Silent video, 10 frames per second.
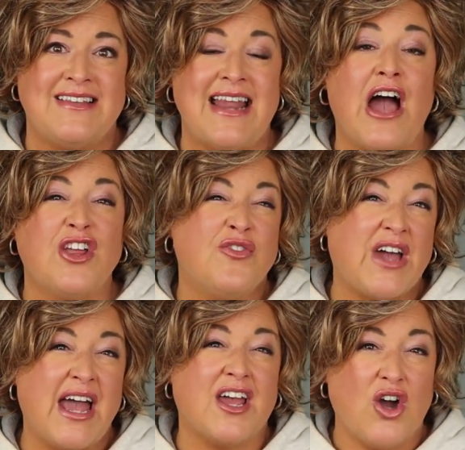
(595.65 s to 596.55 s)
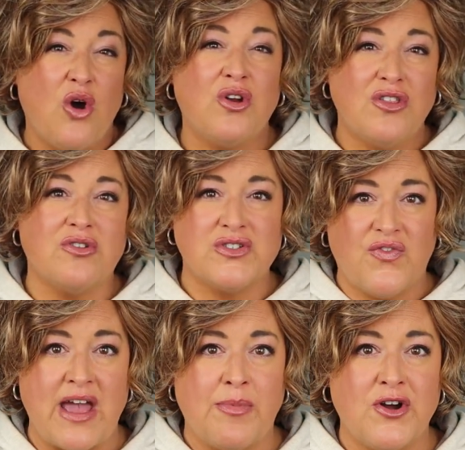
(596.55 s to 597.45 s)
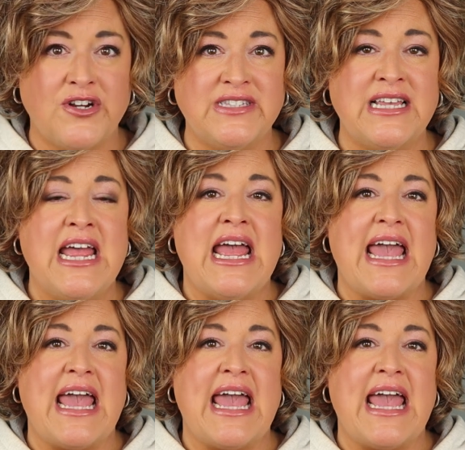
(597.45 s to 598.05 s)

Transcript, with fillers: now you've kind of coated those fibers